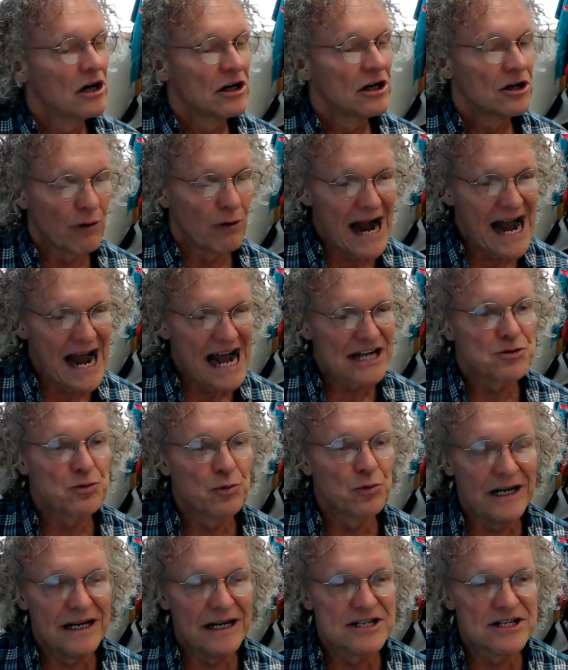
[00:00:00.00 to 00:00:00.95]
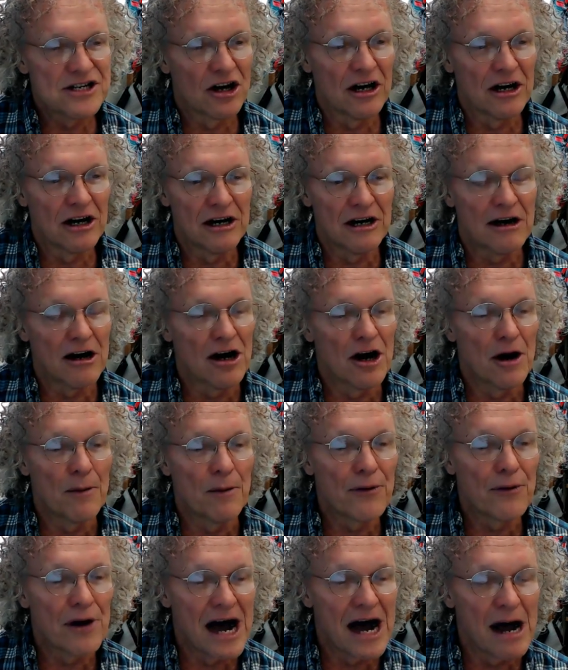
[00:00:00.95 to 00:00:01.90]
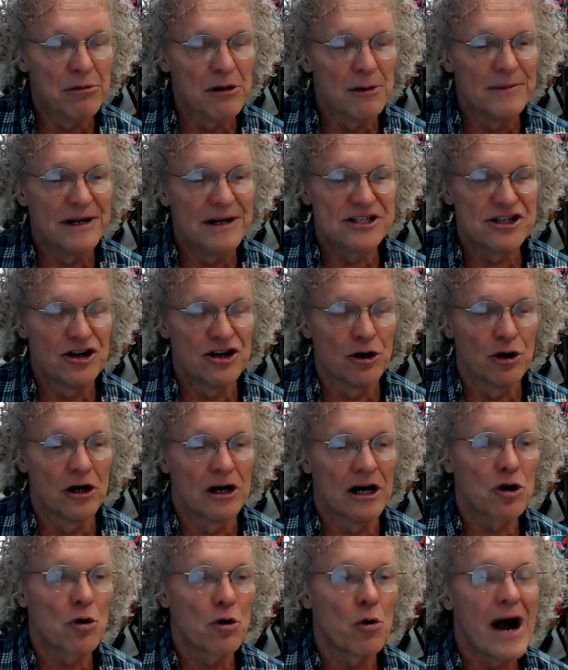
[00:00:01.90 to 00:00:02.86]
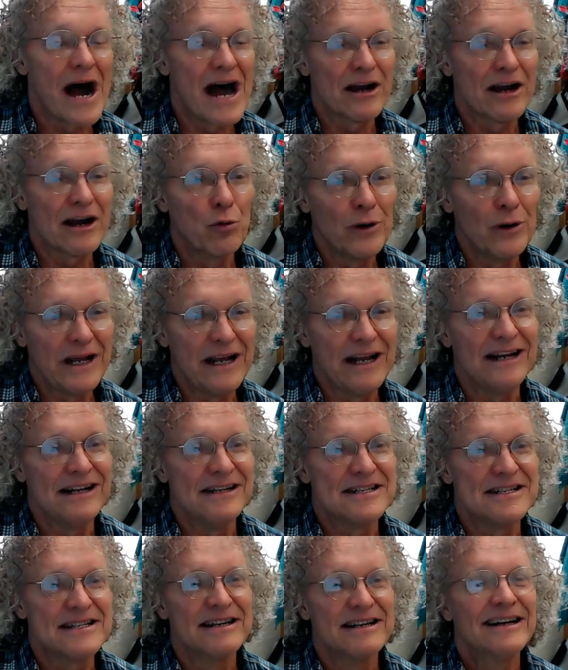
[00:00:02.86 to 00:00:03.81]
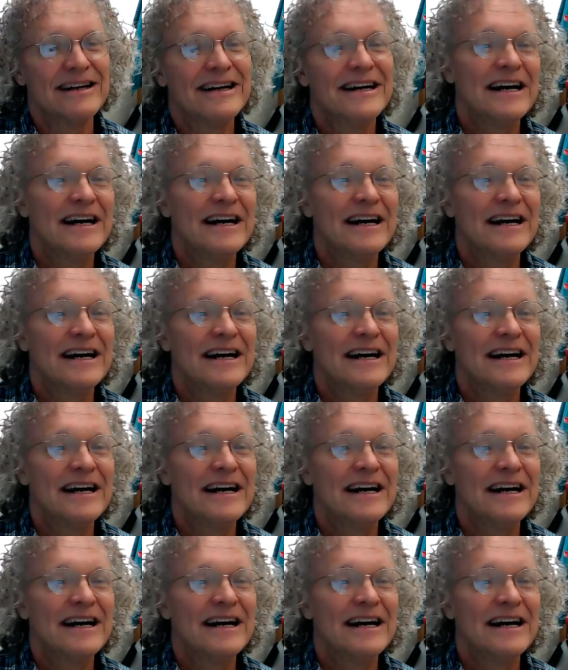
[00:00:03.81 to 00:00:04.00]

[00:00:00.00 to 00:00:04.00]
Grass weeds are a problem. It's your aquatic weeds